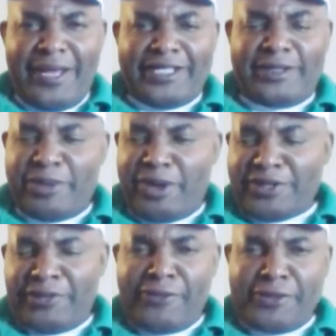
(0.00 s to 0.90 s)
It's
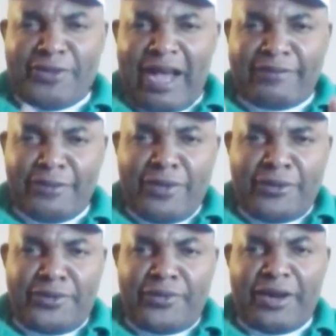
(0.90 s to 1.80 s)
because of what you have to go
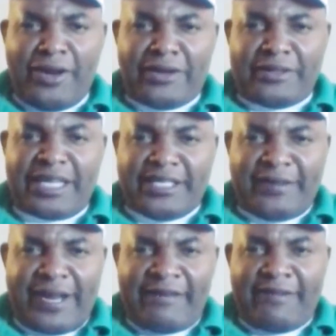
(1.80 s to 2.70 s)
through in order to
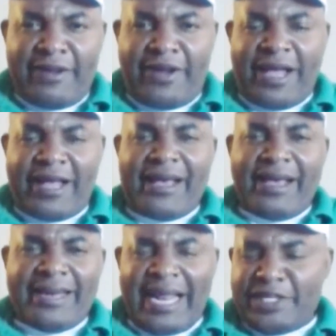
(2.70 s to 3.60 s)
satisfy that very hunger.
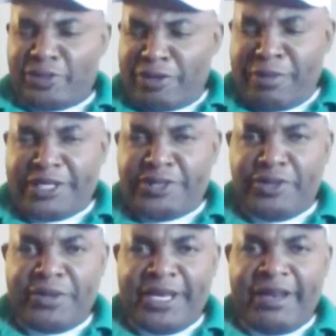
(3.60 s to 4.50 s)
That is what makes you
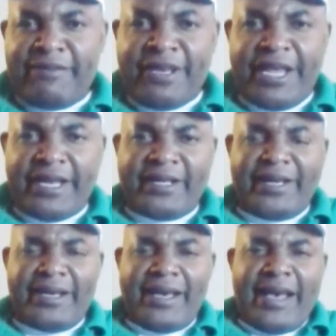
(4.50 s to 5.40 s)
to be the living dead.
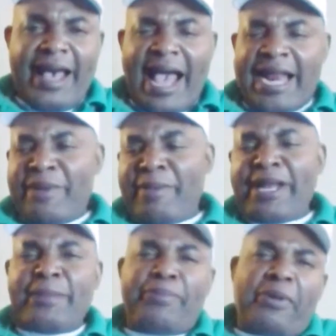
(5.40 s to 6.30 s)
And
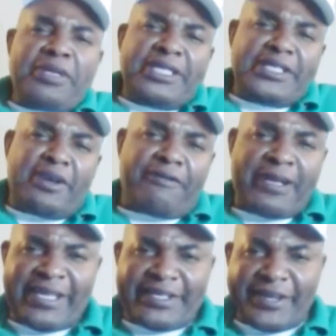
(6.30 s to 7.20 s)
remember the promises of
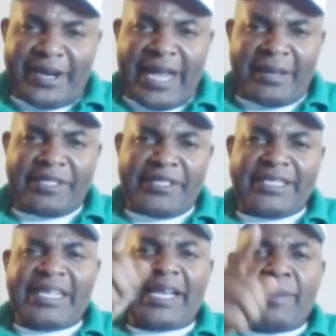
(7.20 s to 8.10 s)
ancestral times. It
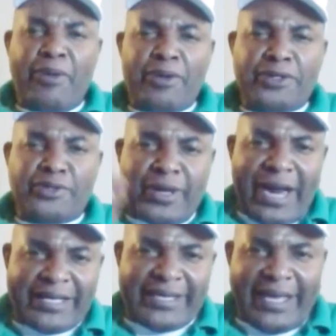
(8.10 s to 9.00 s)
says that the bones will
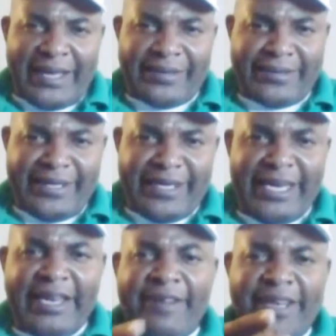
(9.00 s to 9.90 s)
rise again.
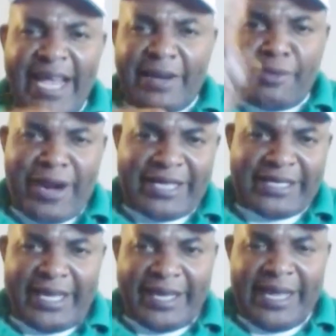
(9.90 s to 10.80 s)
The living dead will rise
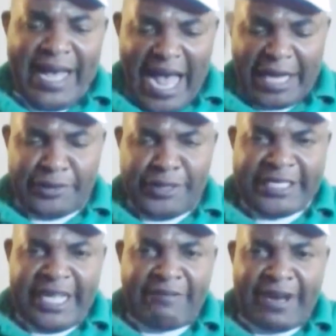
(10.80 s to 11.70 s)
again. And today
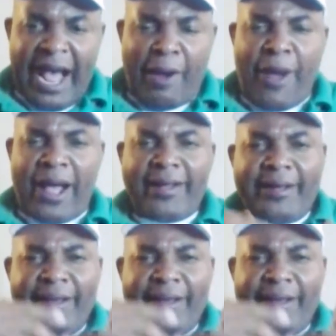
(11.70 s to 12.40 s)
is that very hour.